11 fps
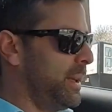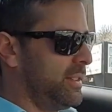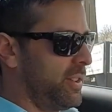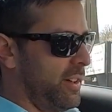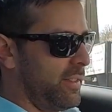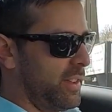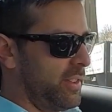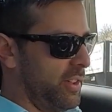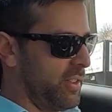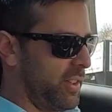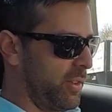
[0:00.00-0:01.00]
me turn off the
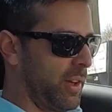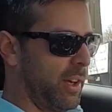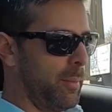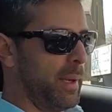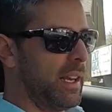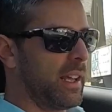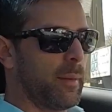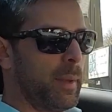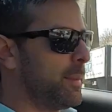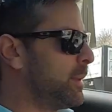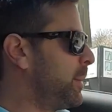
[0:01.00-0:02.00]
turn signal here and be like a
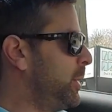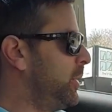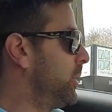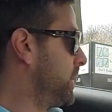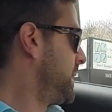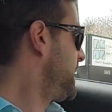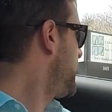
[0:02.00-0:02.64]
BMW owner,